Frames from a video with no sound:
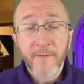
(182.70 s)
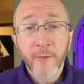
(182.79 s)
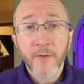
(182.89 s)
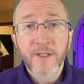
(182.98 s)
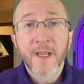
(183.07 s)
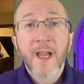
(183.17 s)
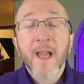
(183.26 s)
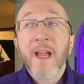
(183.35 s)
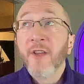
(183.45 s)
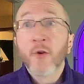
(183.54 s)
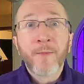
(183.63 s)
foods
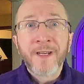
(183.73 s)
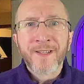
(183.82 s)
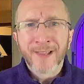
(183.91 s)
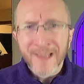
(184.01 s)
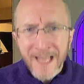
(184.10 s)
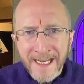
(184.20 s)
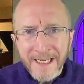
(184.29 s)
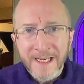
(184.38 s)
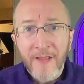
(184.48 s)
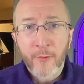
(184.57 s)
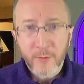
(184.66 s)
and you'll be
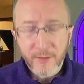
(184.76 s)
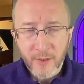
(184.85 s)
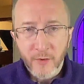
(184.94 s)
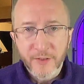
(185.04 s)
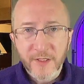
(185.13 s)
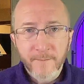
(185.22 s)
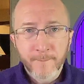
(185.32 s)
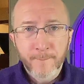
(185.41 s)
delighted at the results.